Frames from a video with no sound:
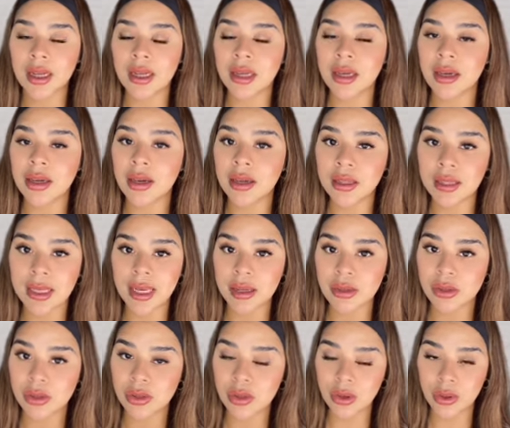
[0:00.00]
He gunned
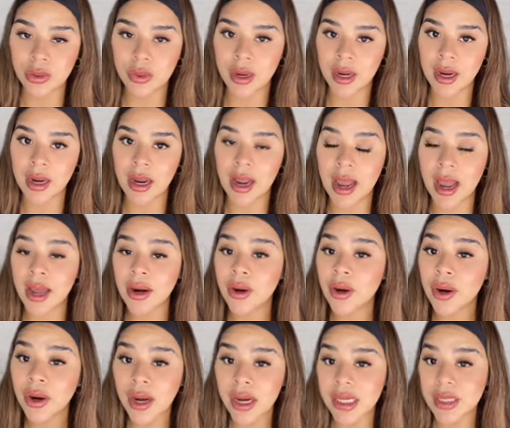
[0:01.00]
down Zohreh and
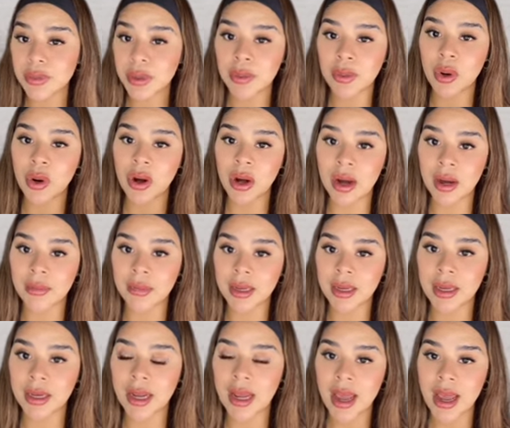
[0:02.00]
her husband
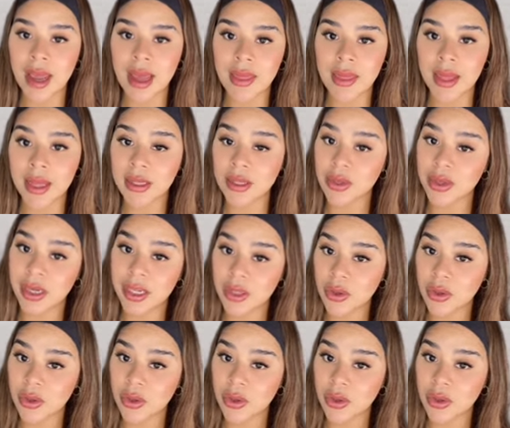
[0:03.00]
Mohammed and then